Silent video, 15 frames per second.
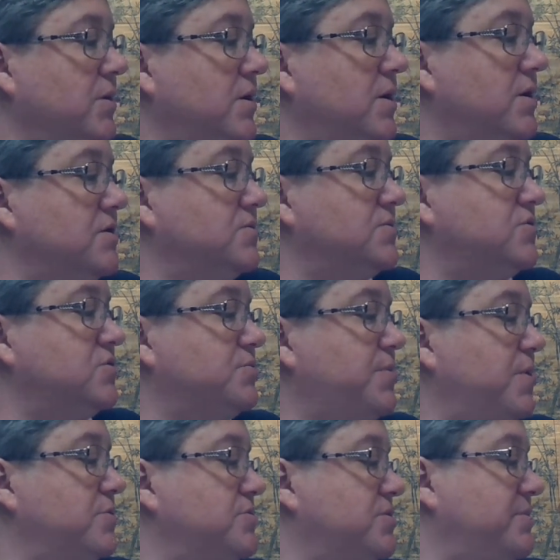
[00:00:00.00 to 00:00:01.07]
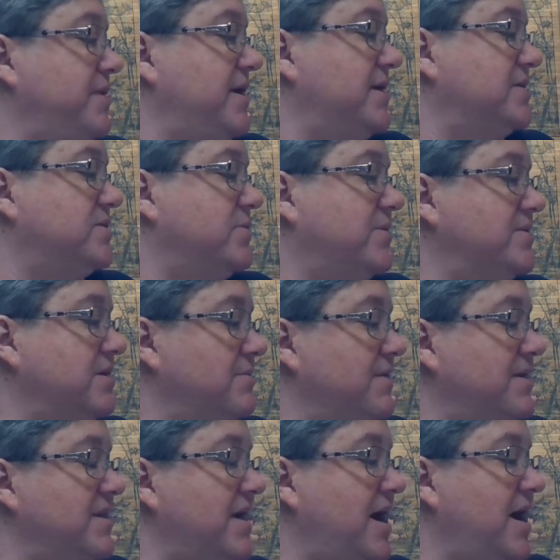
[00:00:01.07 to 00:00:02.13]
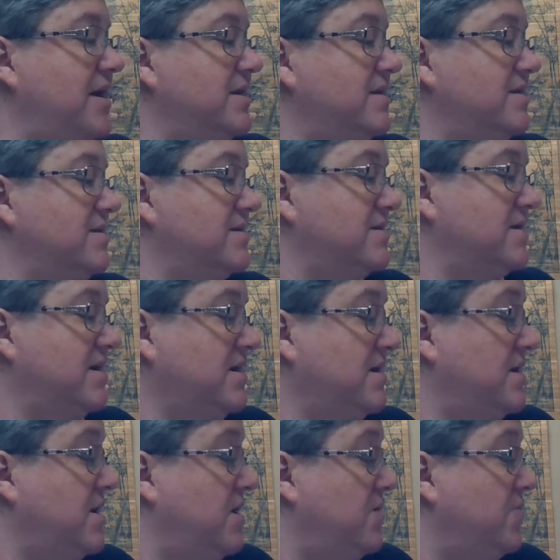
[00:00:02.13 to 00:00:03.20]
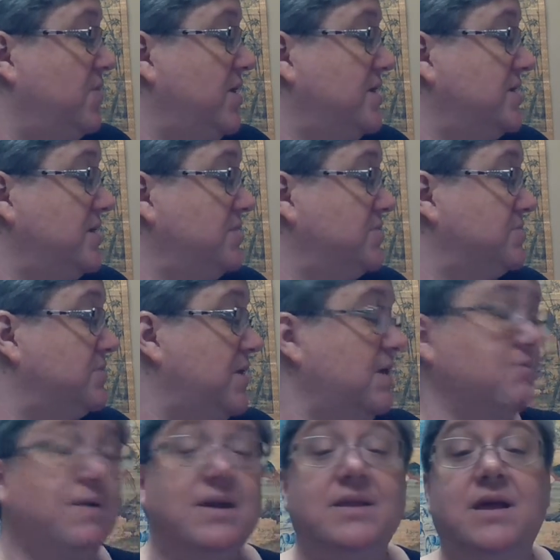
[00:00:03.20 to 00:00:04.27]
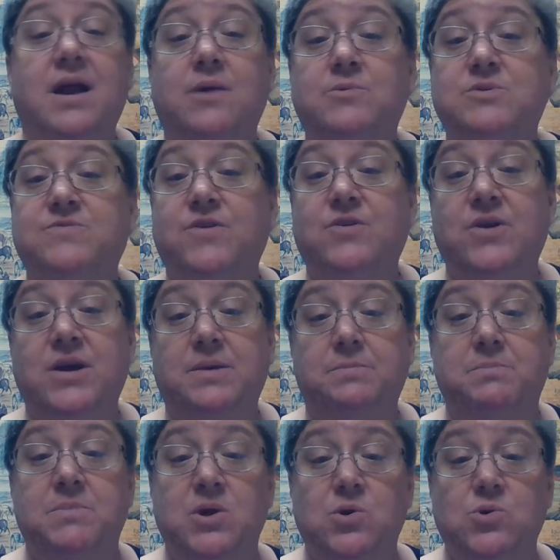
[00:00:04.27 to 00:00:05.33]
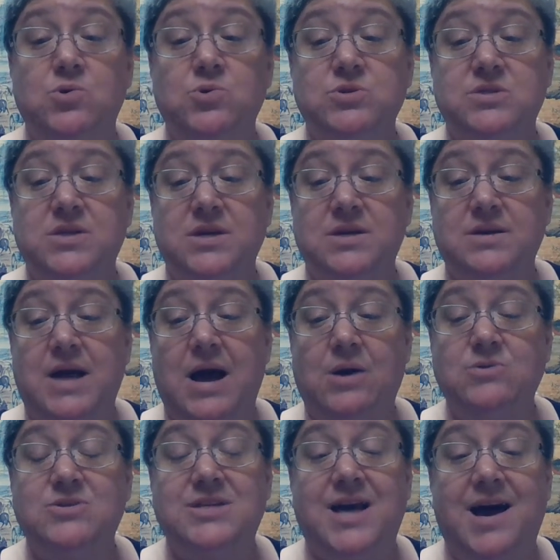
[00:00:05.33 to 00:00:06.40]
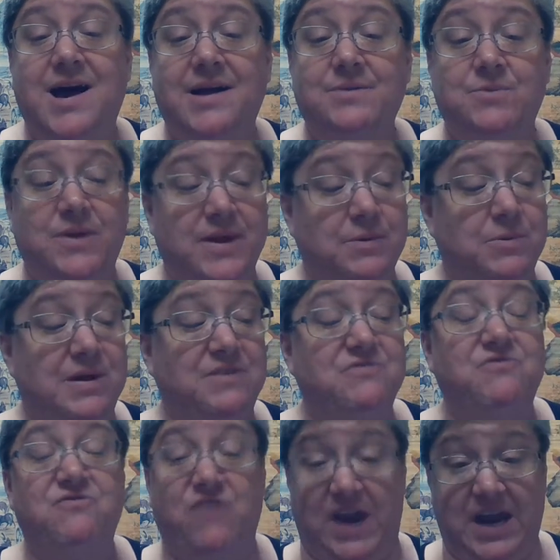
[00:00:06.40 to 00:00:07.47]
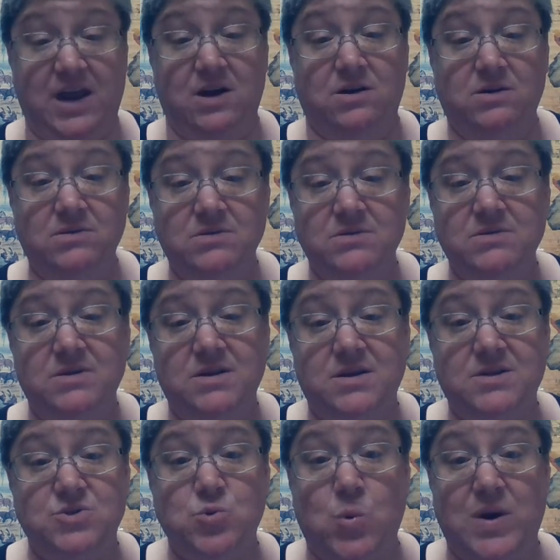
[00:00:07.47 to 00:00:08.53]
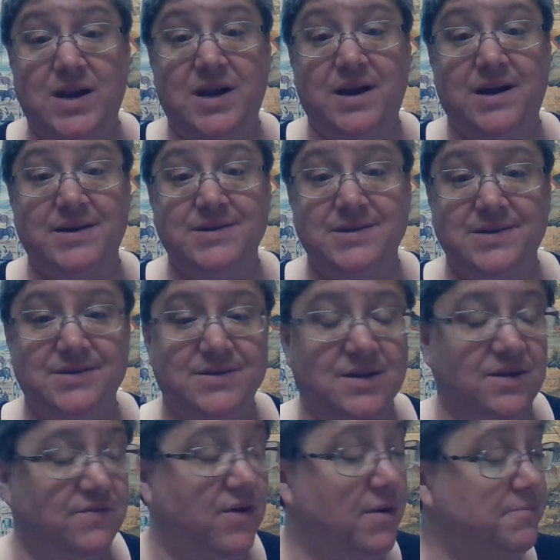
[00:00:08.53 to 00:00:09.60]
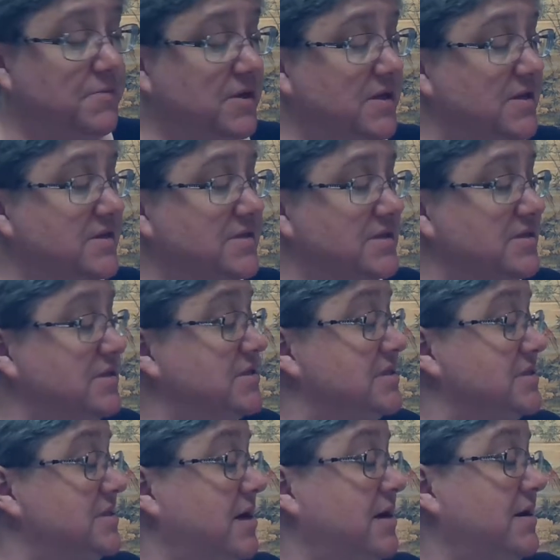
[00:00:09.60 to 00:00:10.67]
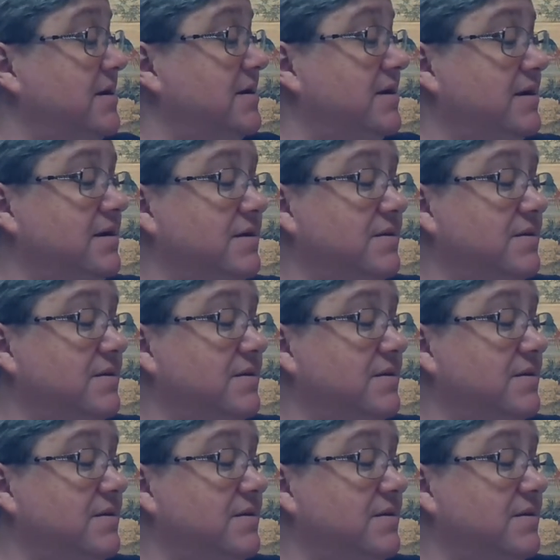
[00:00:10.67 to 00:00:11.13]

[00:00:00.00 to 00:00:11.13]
And it's what you're supposed to be. So as I read that, what I did was when I read that, I was very amused how sadly we fail in 2019 to live up to this as a society.